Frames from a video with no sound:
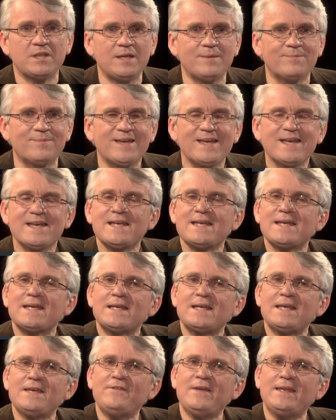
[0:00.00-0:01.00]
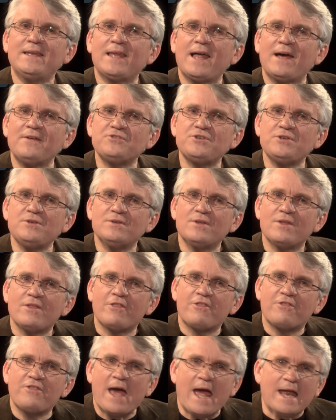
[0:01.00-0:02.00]
Him. If He loves you
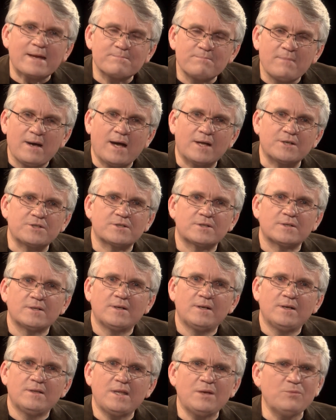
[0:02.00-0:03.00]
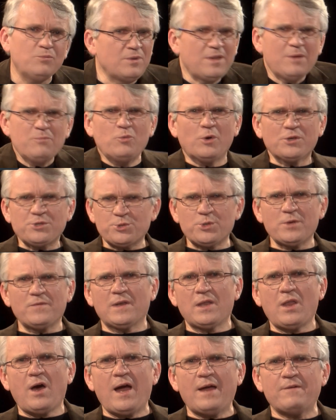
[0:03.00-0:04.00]
that much, then what sort of
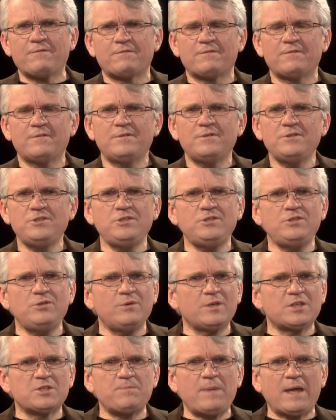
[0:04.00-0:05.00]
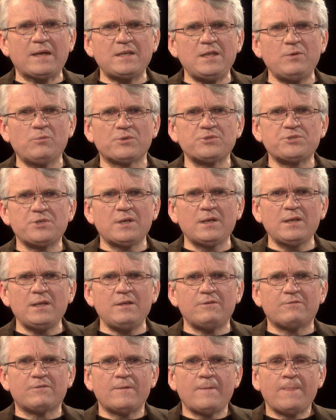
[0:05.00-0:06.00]
a life do you expect He wants you to
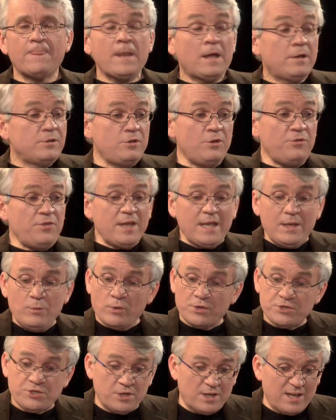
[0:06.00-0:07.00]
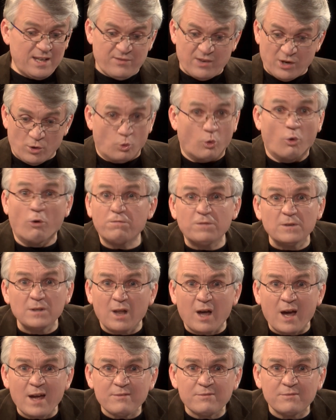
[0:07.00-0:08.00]
live? Do you think He wants you to live an awful
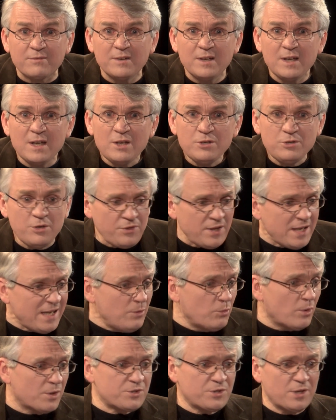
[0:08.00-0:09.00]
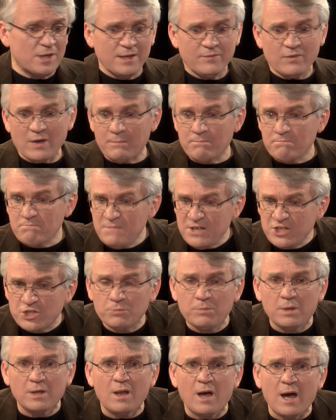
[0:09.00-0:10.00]
life? Do you think He wants you to live a
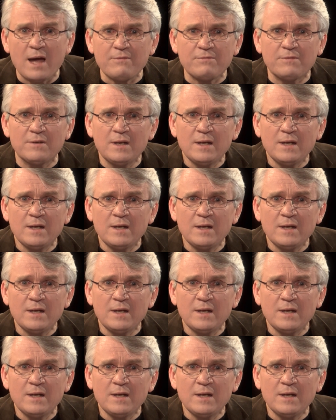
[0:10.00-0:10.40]
miserable life?